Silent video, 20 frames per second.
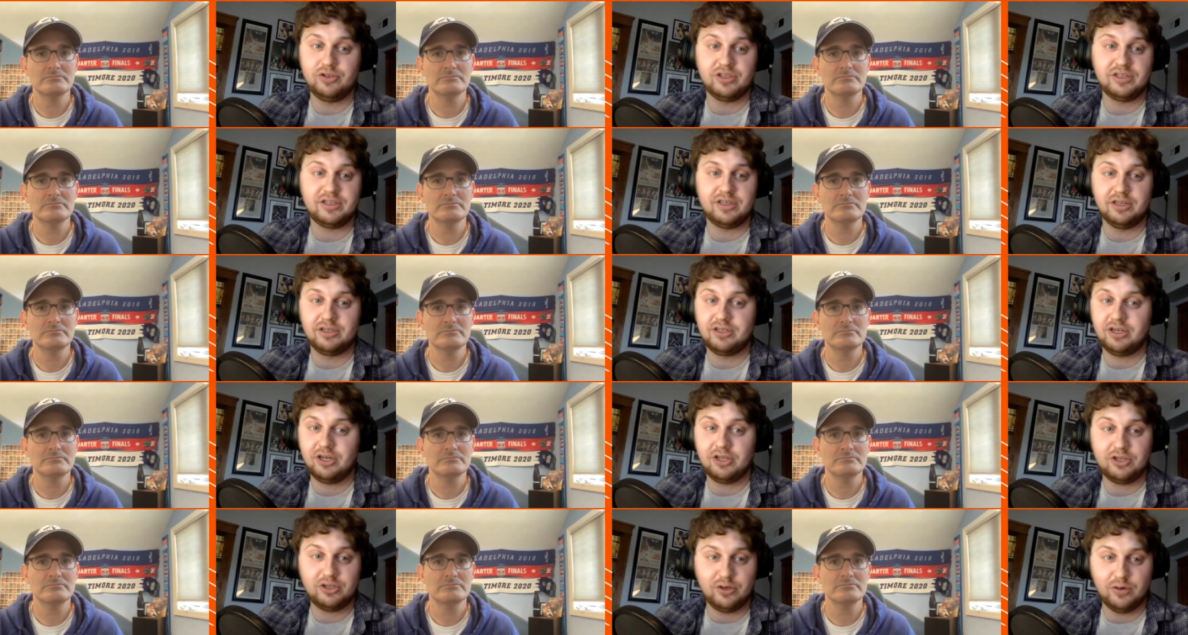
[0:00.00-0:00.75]
Speaker 1: just a
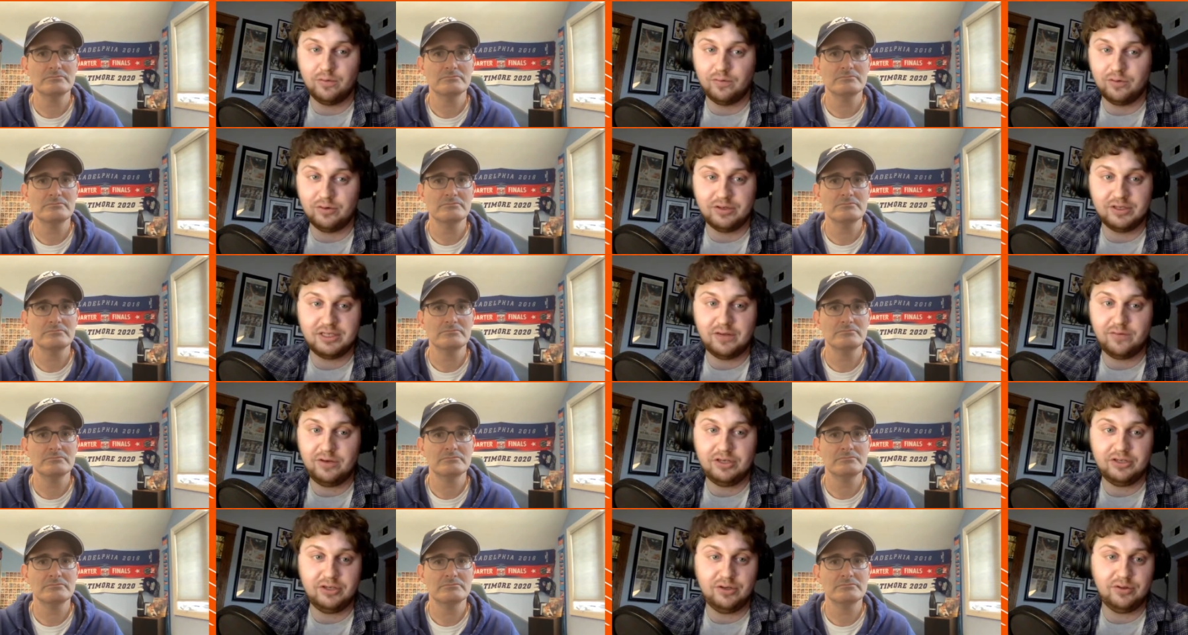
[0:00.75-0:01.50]
touch over
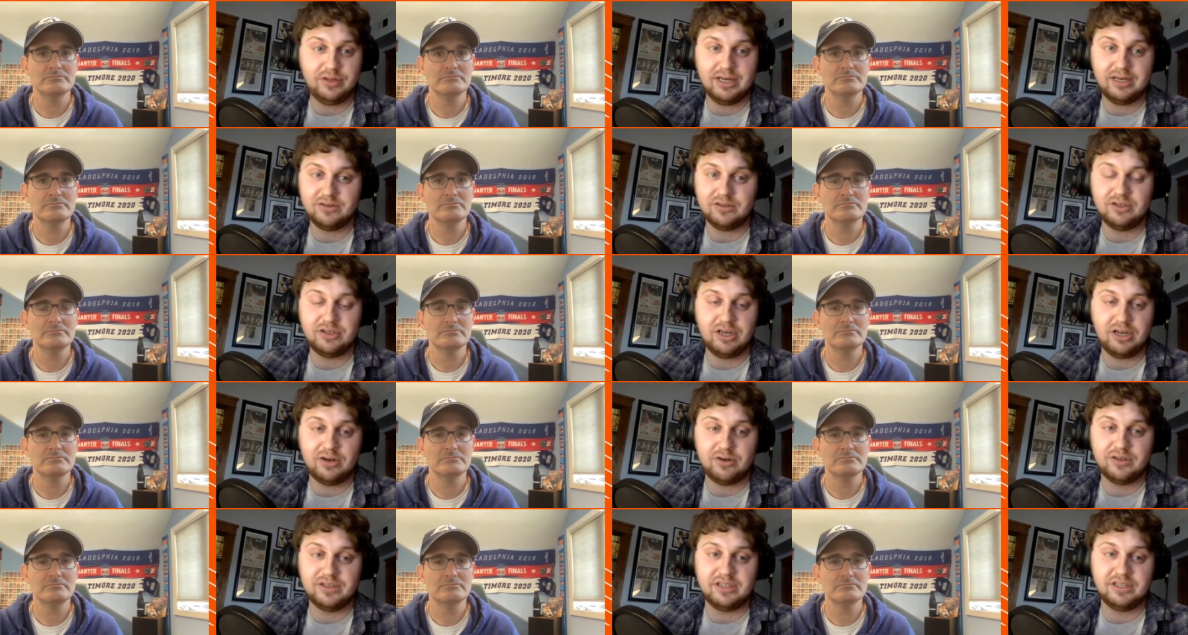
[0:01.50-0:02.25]
seventy-two thousand
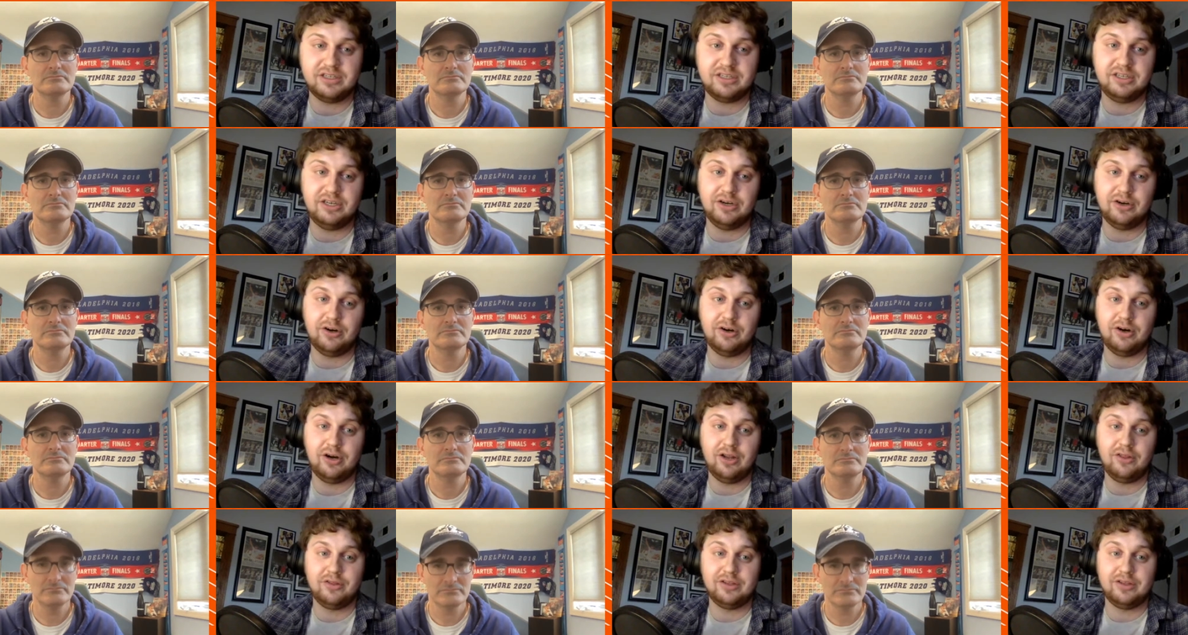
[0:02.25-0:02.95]
dollars this year.